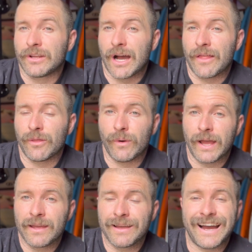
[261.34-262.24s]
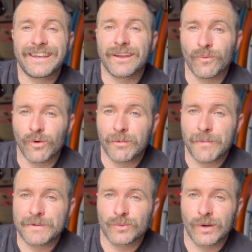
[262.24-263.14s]
got in the way. I didn't warm
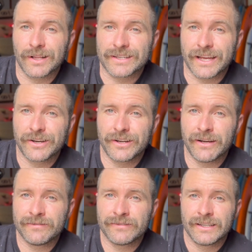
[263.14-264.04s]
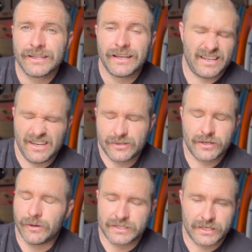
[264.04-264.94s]
up as well as I could have. I mean, it's
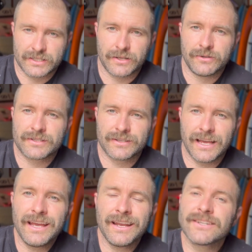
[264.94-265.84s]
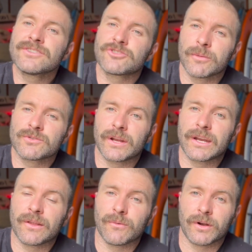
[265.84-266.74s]
always an excuse. And I just jumped straight
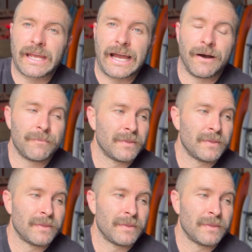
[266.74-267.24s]
into the workout.